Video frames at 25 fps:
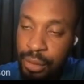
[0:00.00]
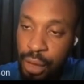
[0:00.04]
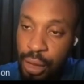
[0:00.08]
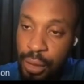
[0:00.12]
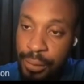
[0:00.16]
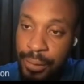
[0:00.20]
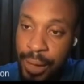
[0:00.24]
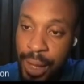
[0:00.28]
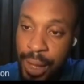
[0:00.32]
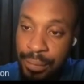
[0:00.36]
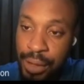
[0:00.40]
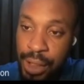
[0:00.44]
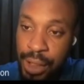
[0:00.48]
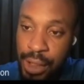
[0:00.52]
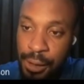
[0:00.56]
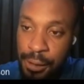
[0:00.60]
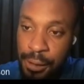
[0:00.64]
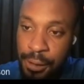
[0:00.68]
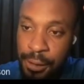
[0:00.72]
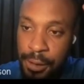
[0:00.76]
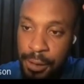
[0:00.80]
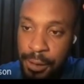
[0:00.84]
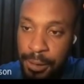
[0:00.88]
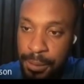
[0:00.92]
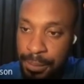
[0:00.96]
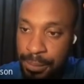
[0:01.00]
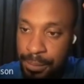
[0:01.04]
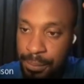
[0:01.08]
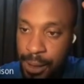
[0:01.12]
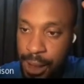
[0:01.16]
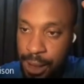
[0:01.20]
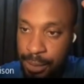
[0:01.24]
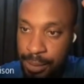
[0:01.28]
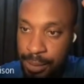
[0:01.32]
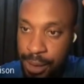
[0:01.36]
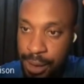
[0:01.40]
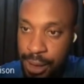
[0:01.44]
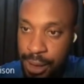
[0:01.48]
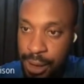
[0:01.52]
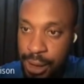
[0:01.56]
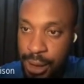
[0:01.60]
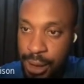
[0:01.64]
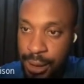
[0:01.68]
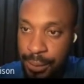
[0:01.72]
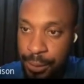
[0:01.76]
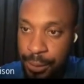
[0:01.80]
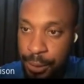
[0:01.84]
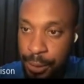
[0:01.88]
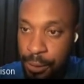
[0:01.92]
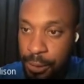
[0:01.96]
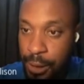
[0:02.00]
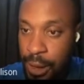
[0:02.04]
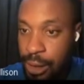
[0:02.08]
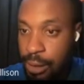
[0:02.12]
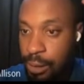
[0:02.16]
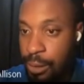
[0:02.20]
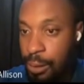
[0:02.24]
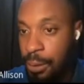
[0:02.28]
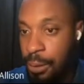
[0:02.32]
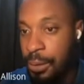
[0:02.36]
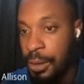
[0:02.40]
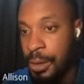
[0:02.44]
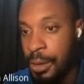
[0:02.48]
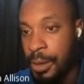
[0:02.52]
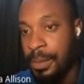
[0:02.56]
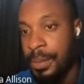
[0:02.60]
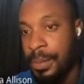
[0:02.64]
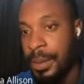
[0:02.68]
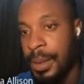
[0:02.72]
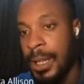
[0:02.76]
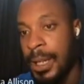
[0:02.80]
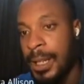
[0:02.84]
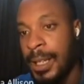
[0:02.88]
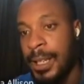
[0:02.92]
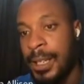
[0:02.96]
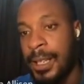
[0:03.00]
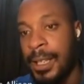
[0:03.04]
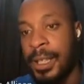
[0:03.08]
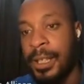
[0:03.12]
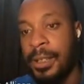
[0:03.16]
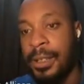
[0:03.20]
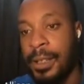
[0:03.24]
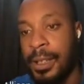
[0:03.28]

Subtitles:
having income, especially if you're trying to look for something that can gain